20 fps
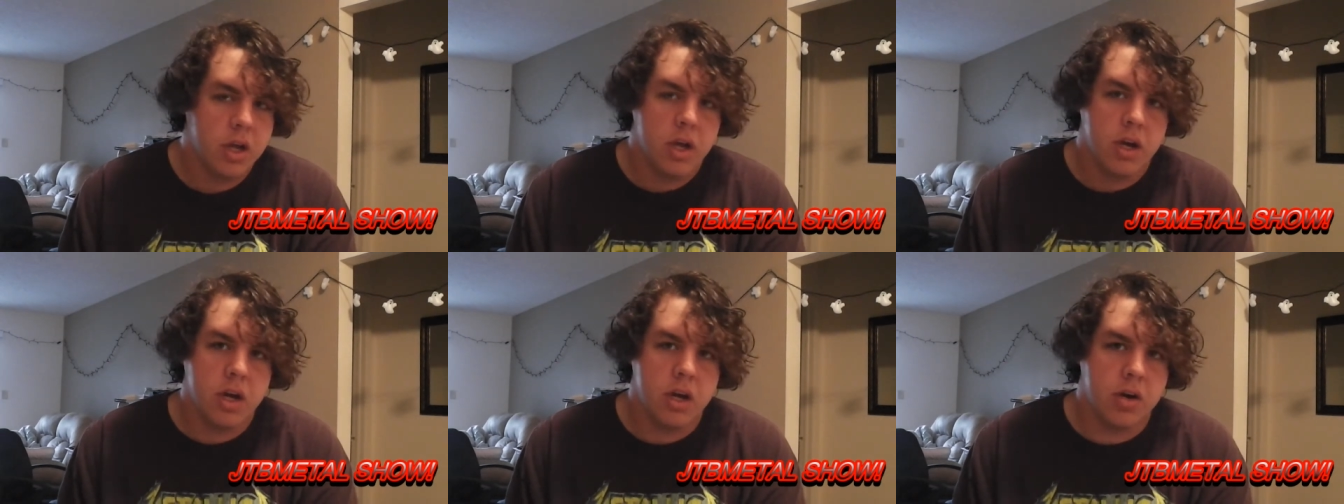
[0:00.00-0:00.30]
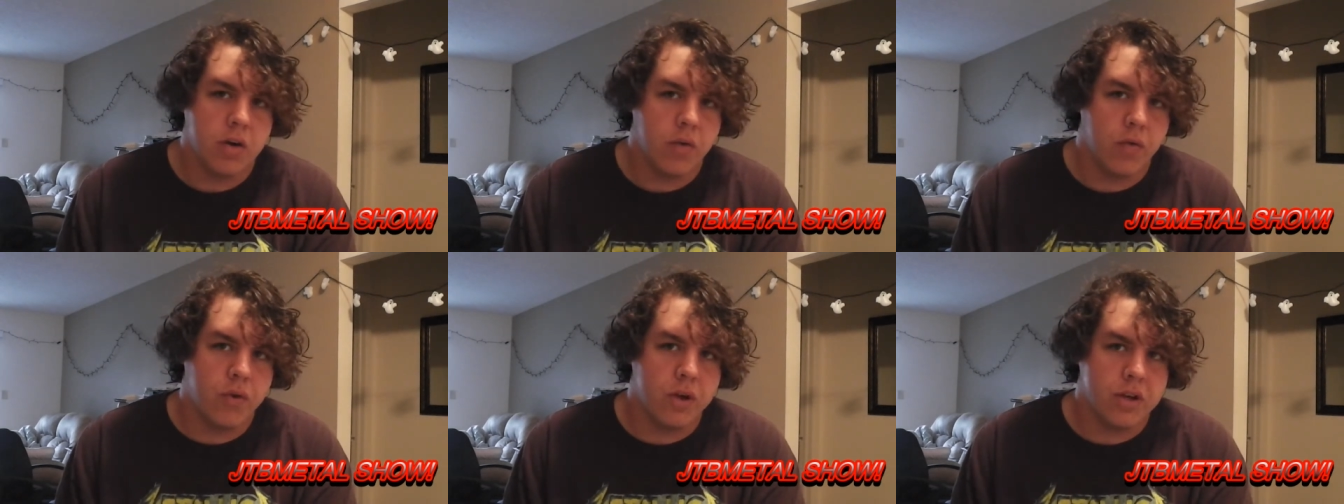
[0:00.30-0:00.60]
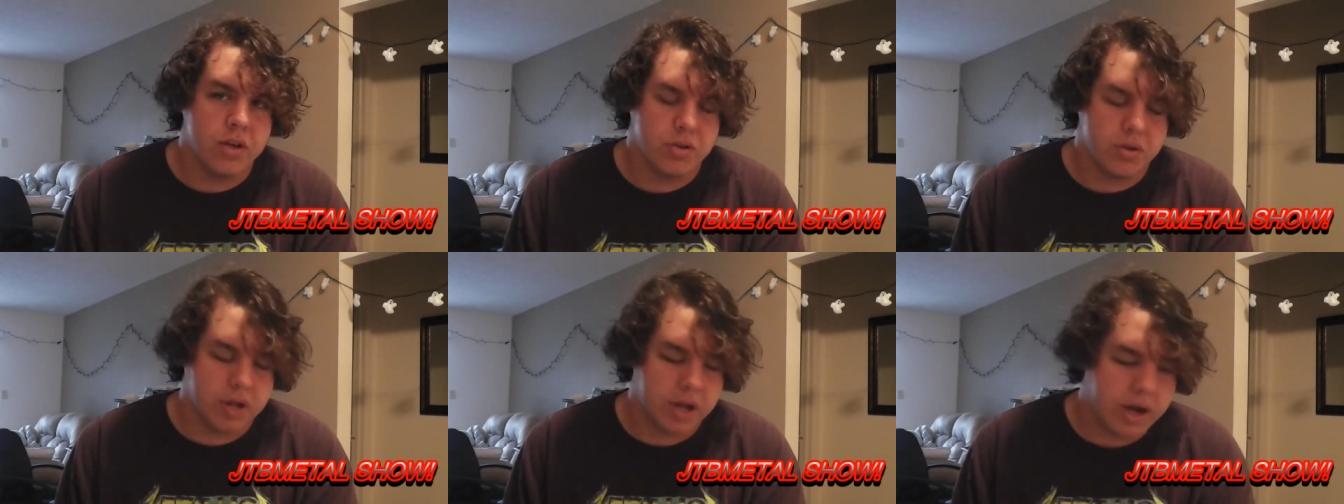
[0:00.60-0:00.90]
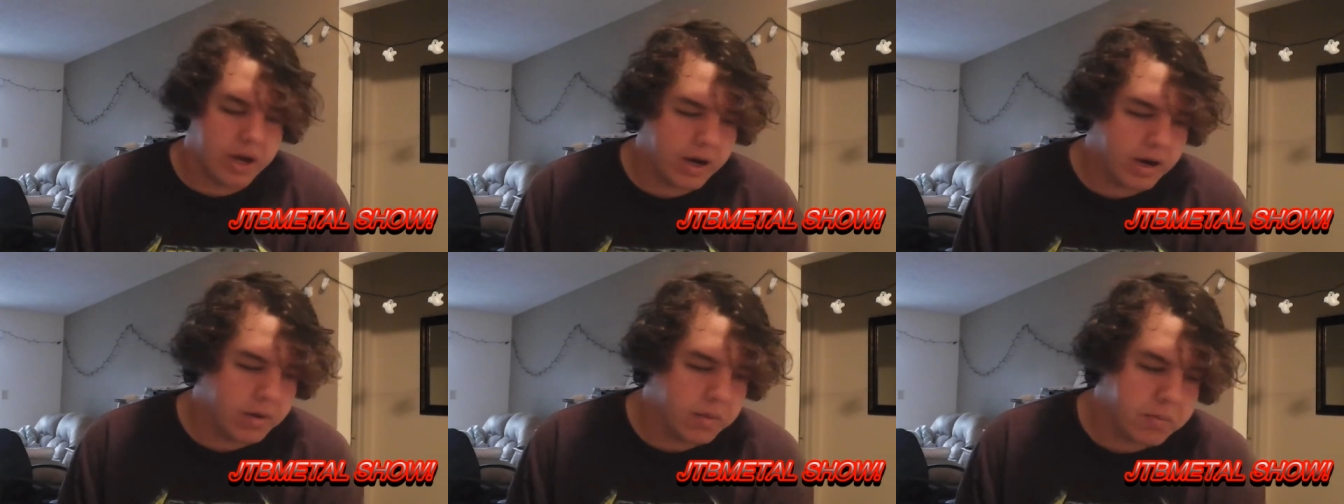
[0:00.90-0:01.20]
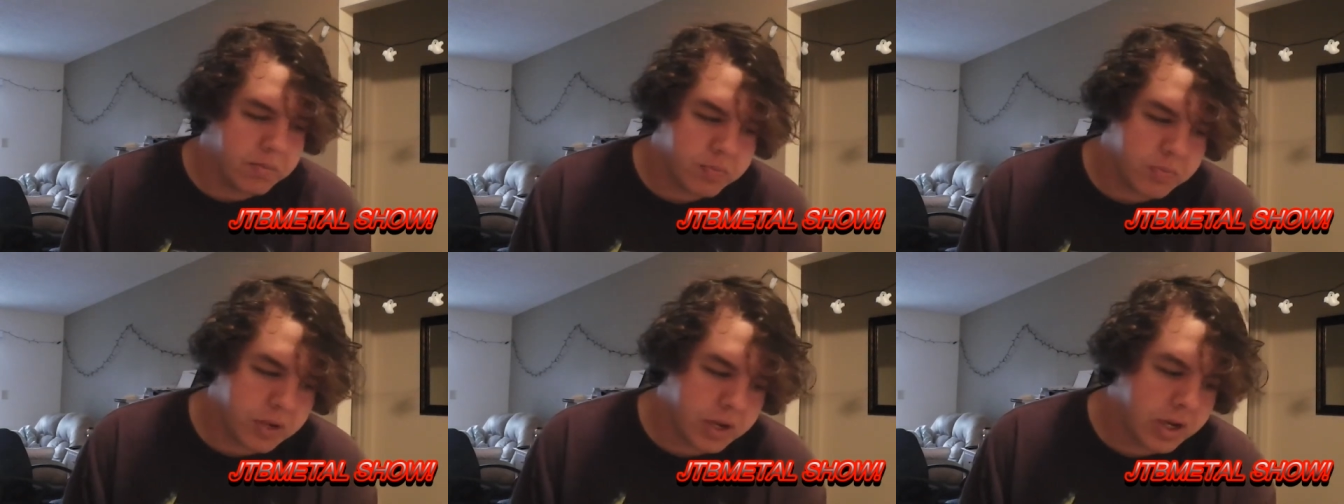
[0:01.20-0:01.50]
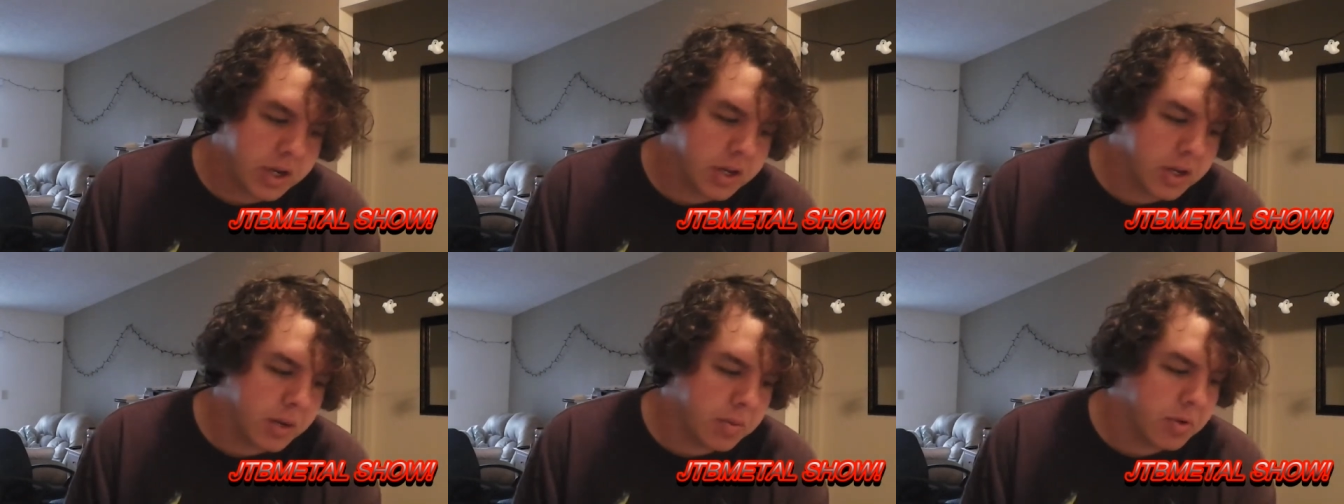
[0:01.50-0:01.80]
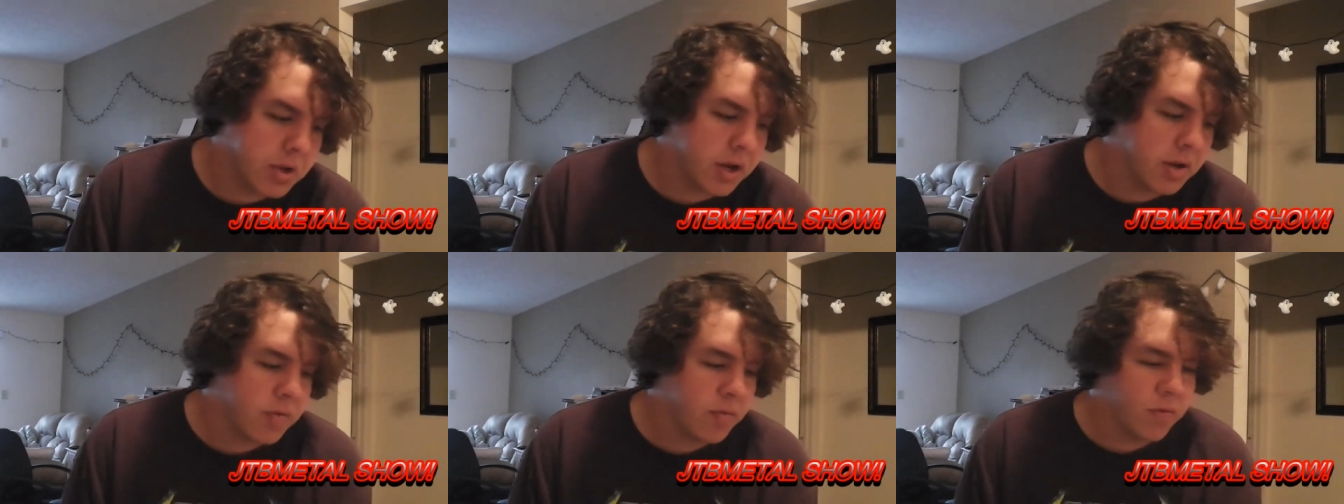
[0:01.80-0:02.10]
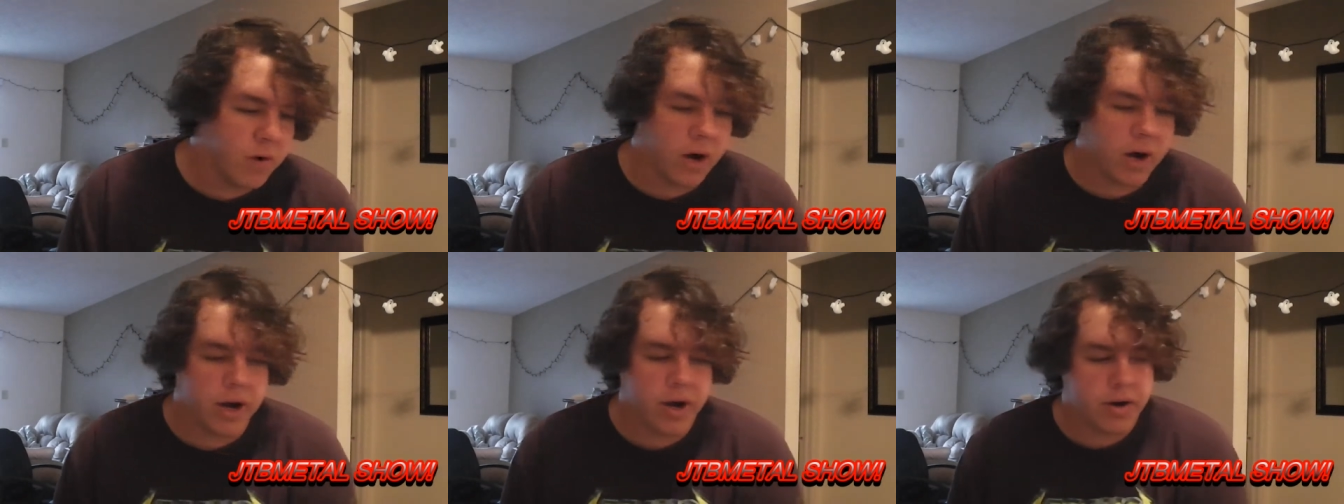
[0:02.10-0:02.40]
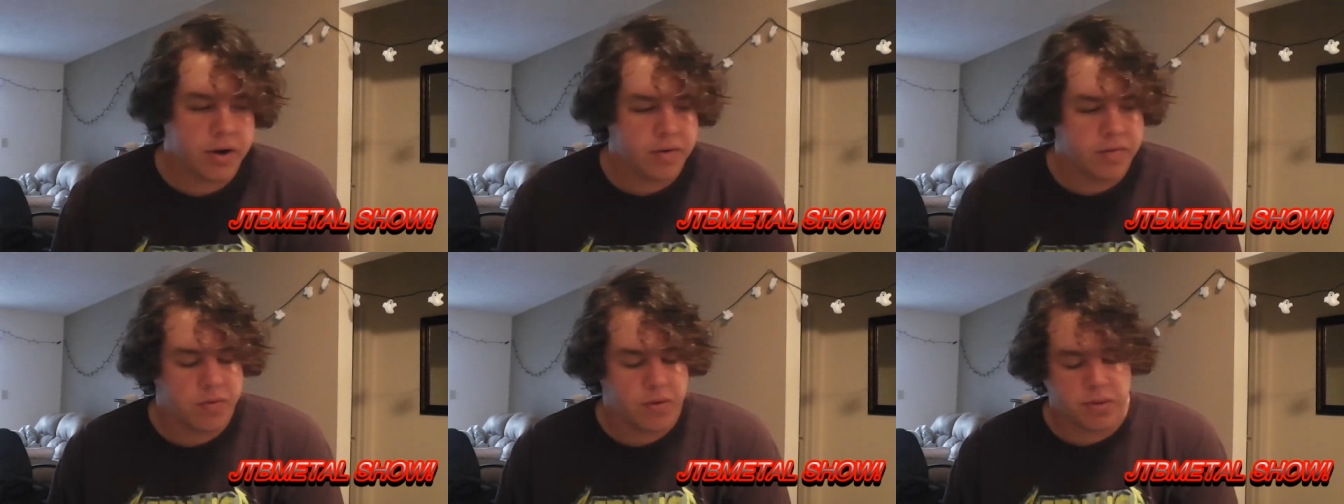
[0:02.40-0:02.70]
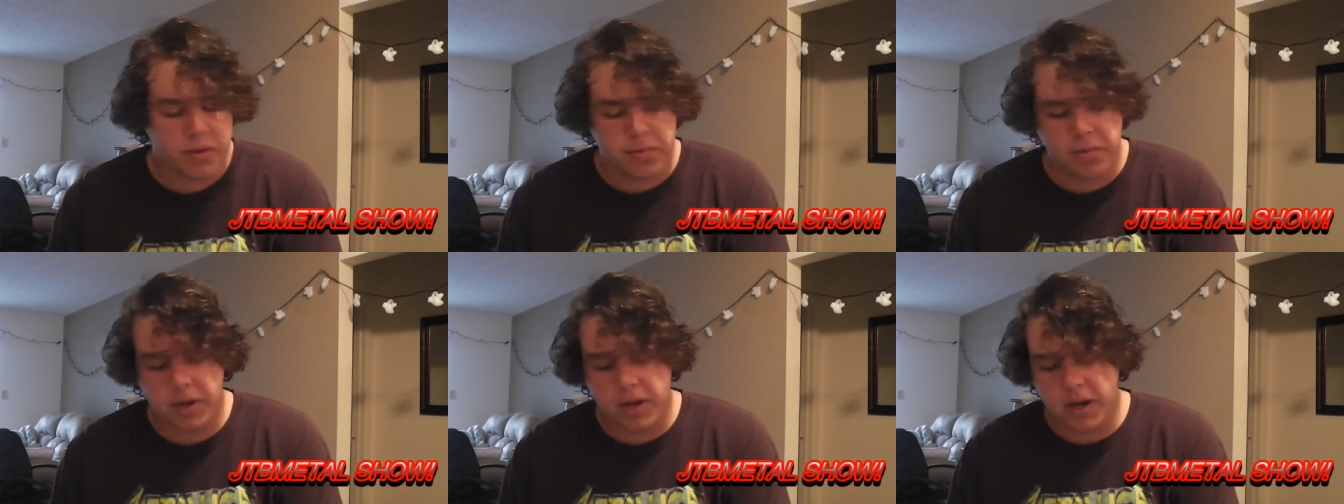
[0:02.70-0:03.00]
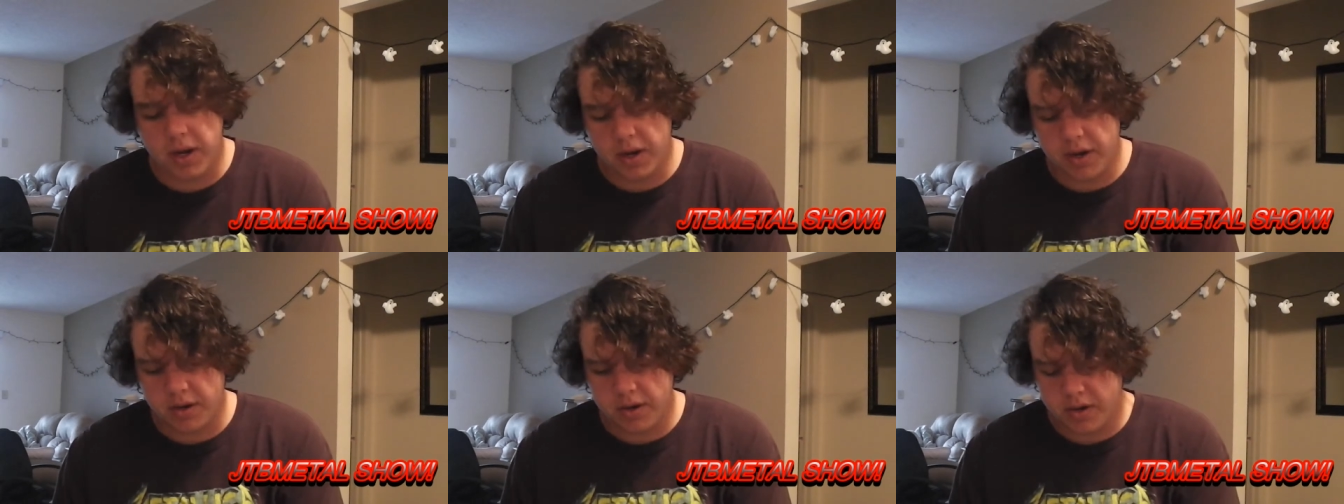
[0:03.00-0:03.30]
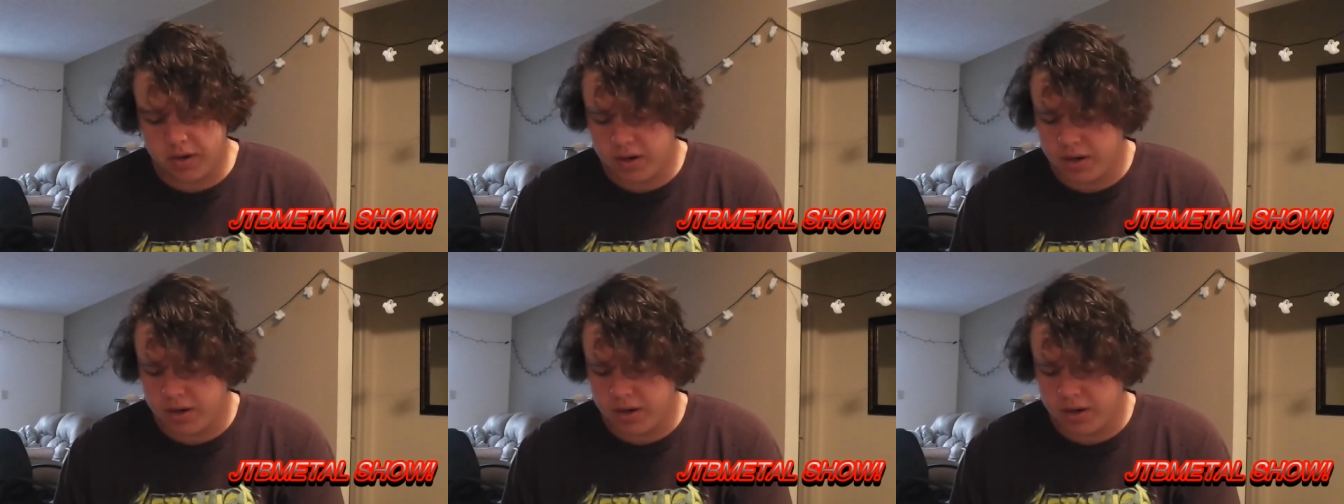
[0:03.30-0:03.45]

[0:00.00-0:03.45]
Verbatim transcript: you know, fizzled out. He ended up getting fired from the band.